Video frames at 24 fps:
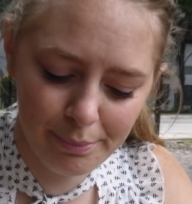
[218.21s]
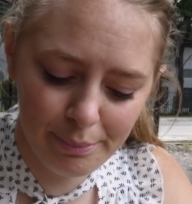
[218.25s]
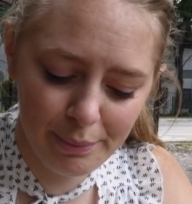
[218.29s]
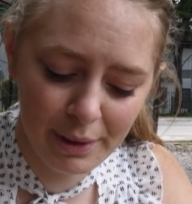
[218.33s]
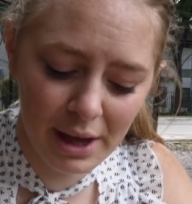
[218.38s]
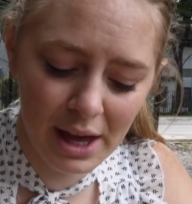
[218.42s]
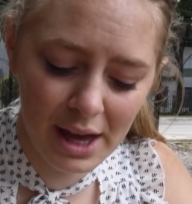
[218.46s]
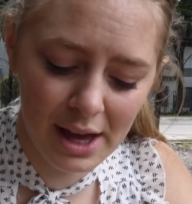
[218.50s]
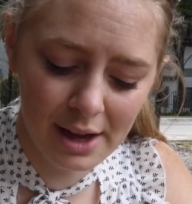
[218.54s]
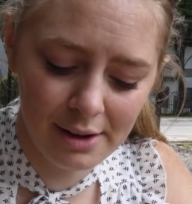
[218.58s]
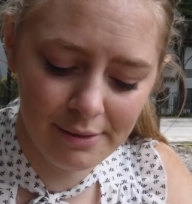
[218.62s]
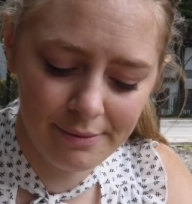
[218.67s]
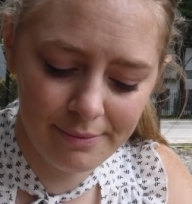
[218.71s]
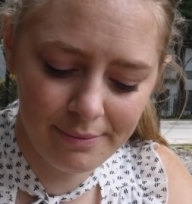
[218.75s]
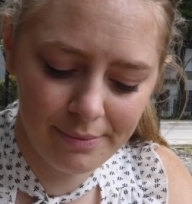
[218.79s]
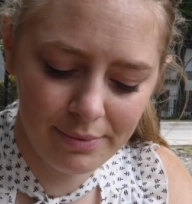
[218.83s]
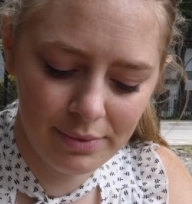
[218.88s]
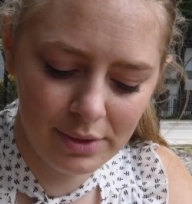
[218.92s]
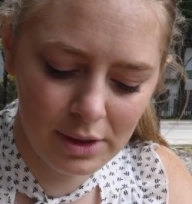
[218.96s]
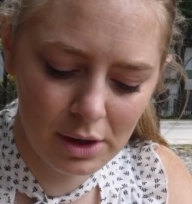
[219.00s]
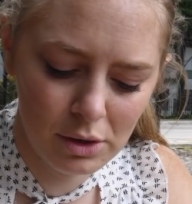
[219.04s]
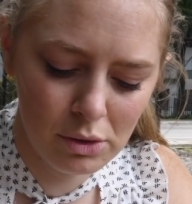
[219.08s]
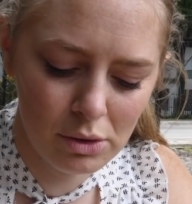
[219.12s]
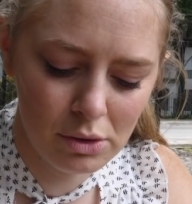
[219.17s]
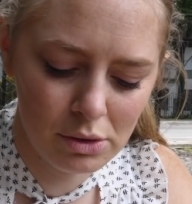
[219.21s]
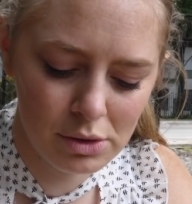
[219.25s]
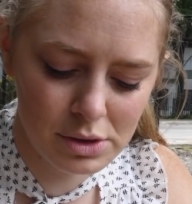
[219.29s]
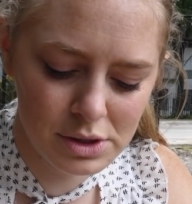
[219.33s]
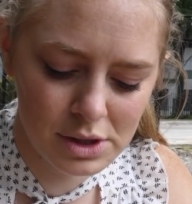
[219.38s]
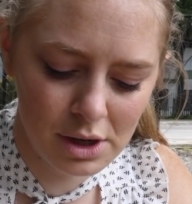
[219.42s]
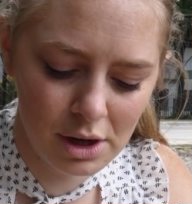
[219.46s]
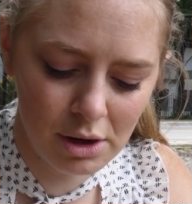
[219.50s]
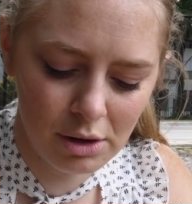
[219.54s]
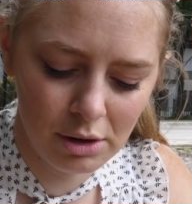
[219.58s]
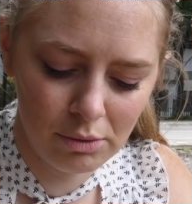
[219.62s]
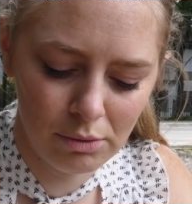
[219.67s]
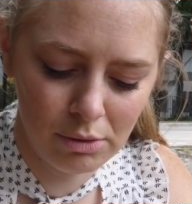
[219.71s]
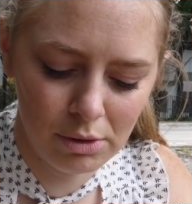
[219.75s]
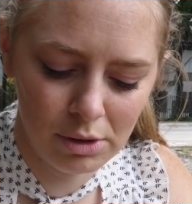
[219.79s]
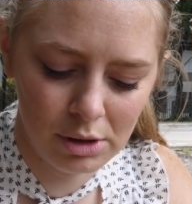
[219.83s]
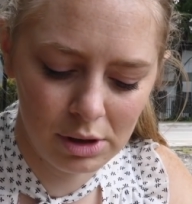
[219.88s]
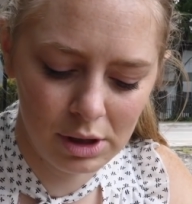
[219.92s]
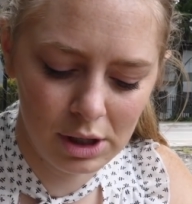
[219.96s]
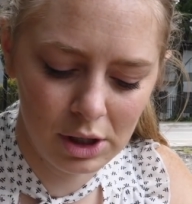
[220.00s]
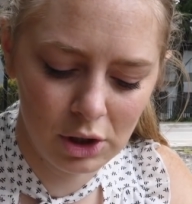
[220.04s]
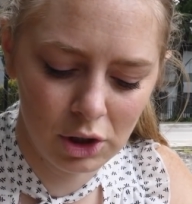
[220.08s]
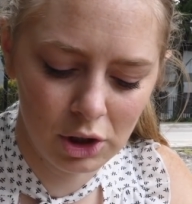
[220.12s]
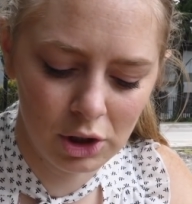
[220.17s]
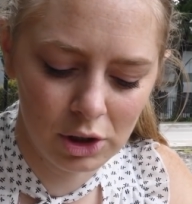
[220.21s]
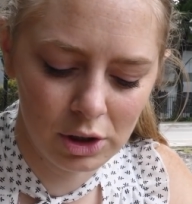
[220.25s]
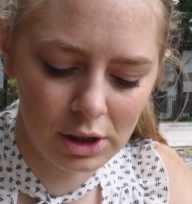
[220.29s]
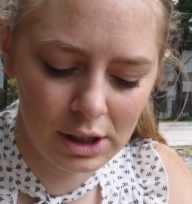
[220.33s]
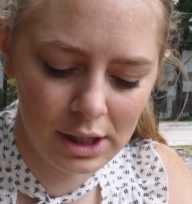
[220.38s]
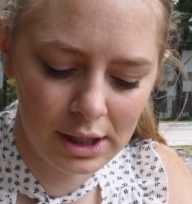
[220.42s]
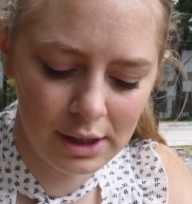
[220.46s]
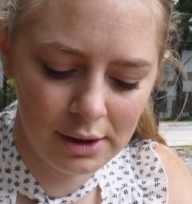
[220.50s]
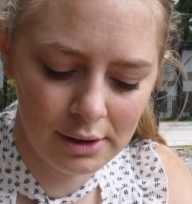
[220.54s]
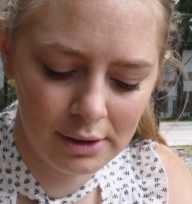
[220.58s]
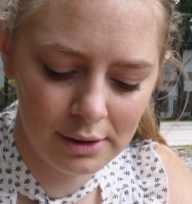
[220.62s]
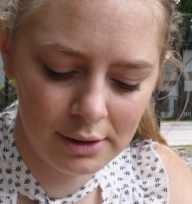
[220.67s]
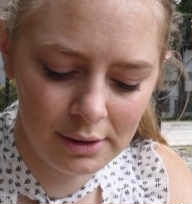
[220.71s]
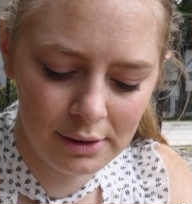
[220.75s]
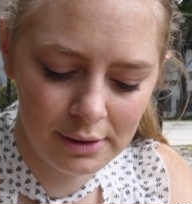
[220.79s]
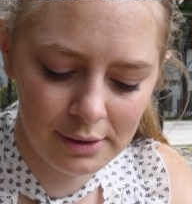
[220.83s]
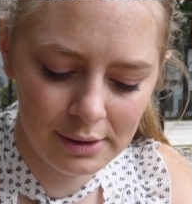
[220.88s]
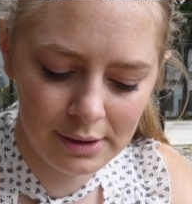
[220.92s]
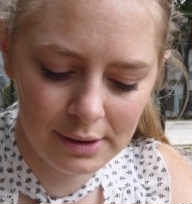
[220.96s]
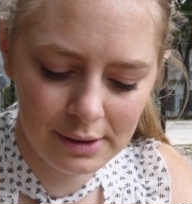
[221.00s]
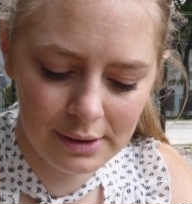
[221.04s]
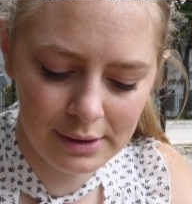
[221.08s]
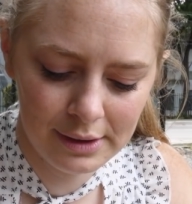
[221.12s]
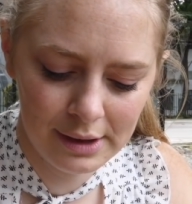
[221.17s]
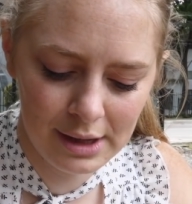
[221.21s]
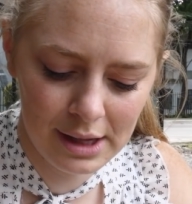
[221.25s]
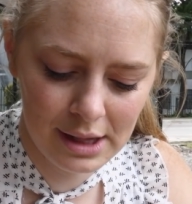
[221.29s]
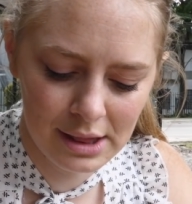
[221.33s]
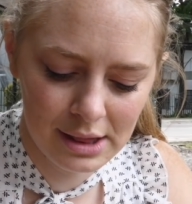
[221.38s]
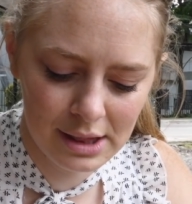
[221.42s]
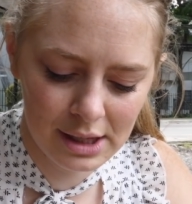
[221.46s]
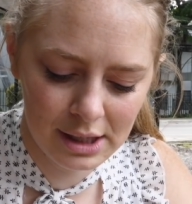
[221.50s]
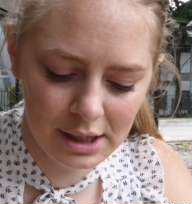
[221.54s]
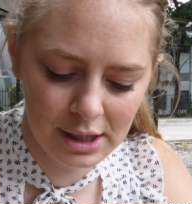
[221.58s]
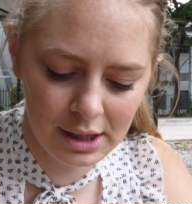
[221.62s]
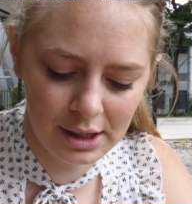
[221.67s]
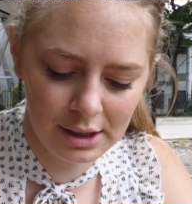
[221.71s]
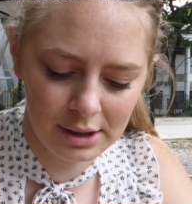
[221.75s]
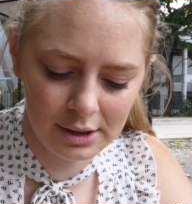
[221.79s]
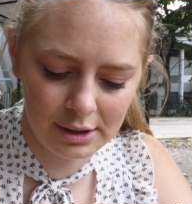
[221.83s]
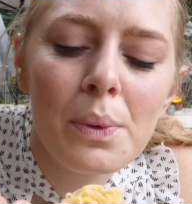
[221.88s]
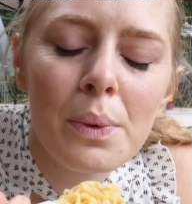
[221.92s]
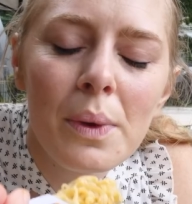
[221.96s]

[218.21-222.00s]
but the noodles are really curly and thicker.